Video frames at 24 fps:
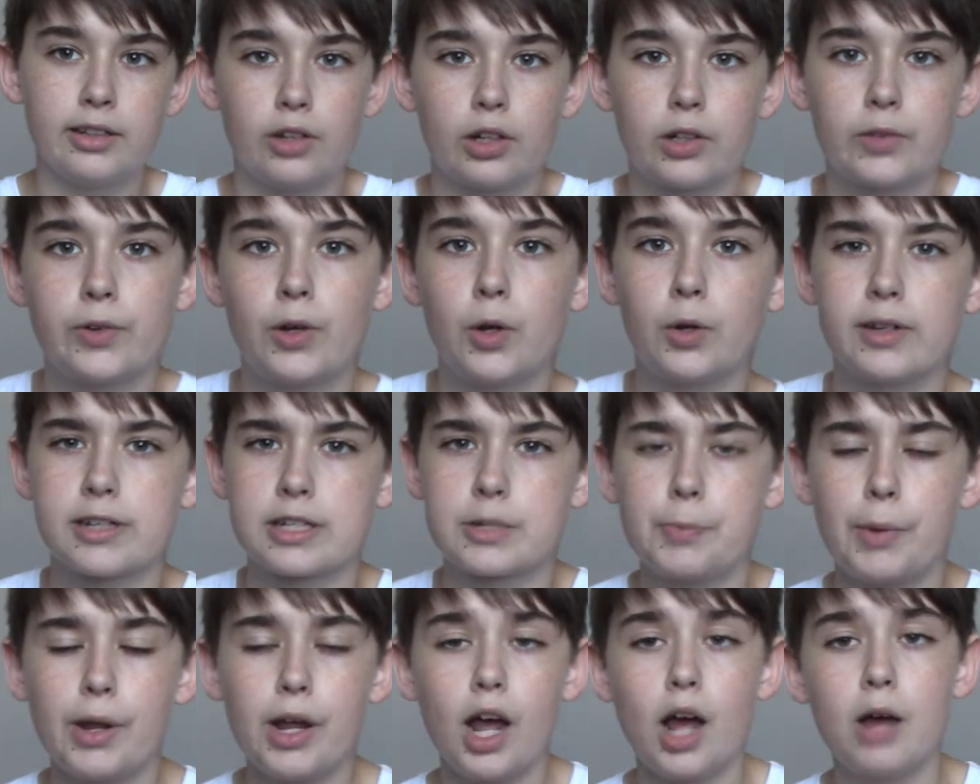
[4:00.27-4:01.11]
look focused.
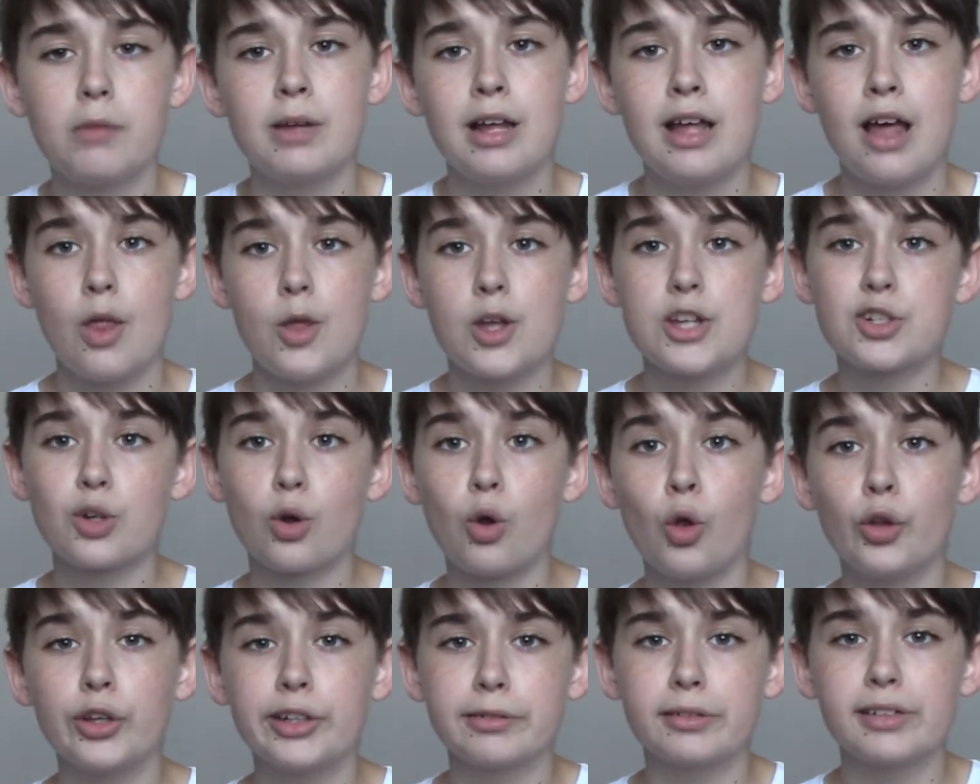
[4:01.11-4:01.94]
But um, these are
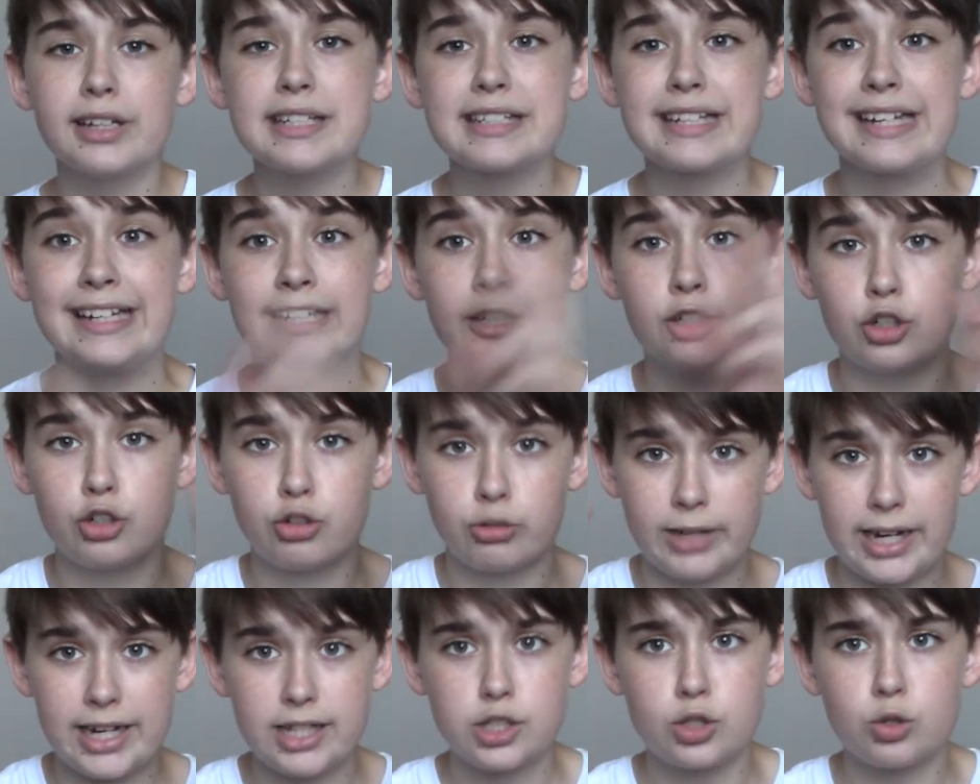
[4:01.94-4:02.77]
only released in
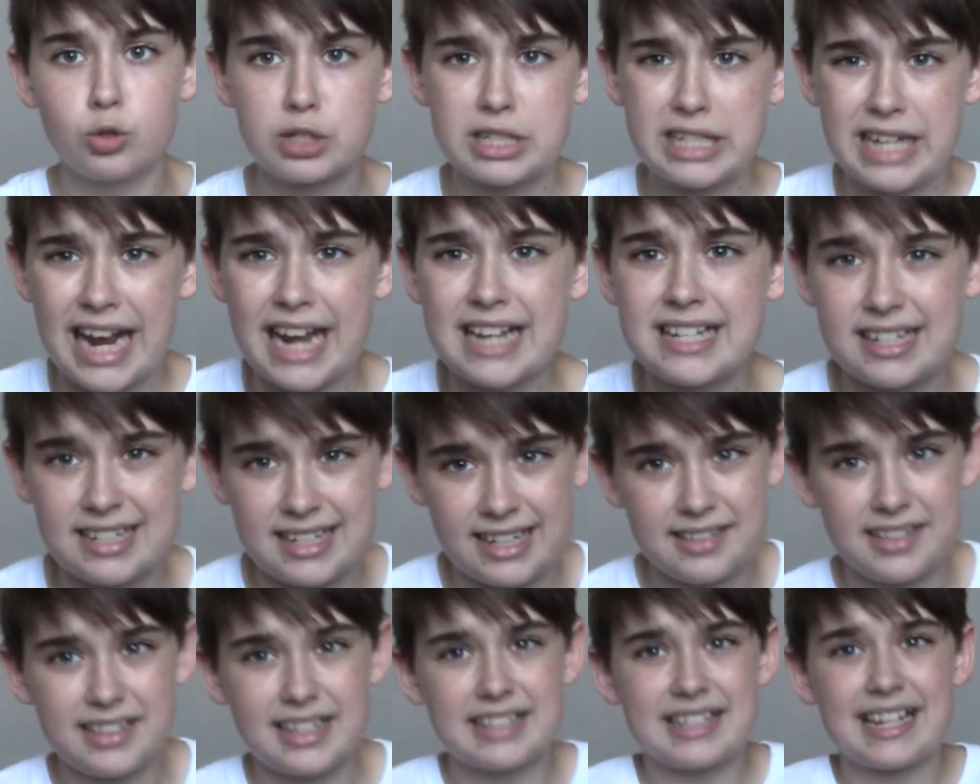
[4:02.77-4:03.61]
grade school sizes. I
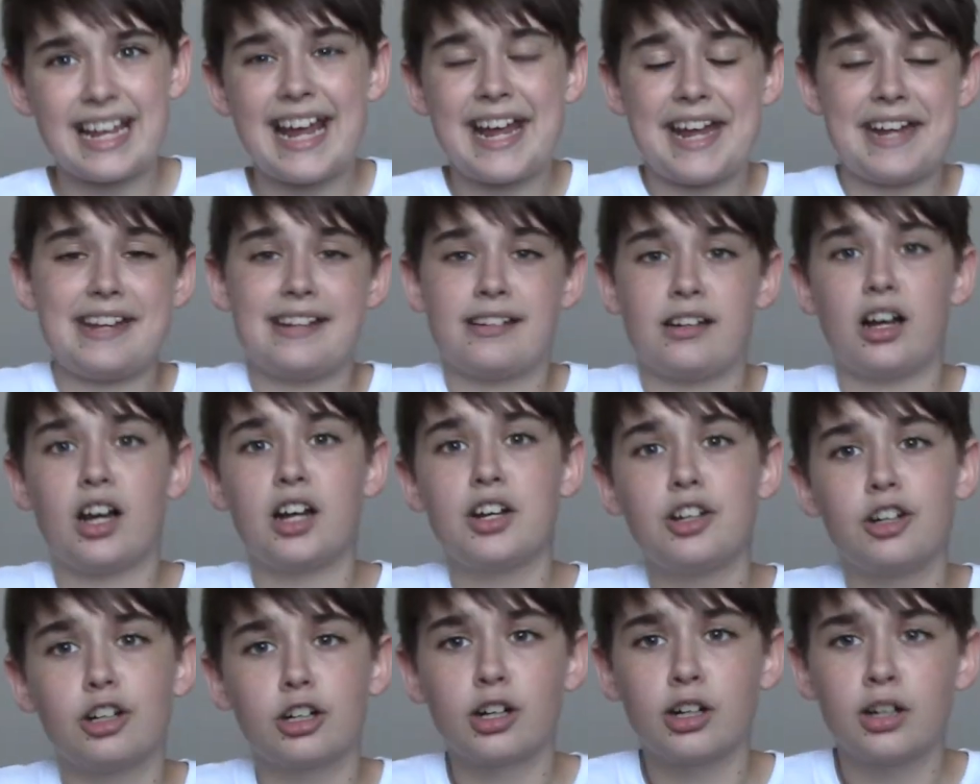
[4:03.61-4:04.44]
think that's eight and
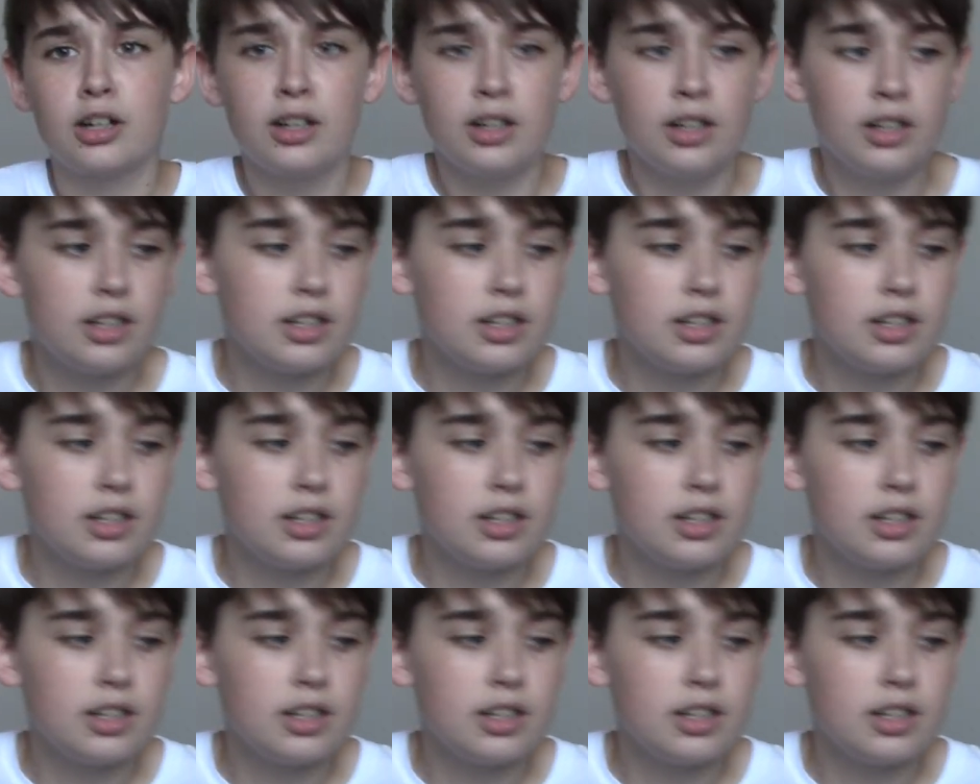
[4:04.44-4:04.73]
under.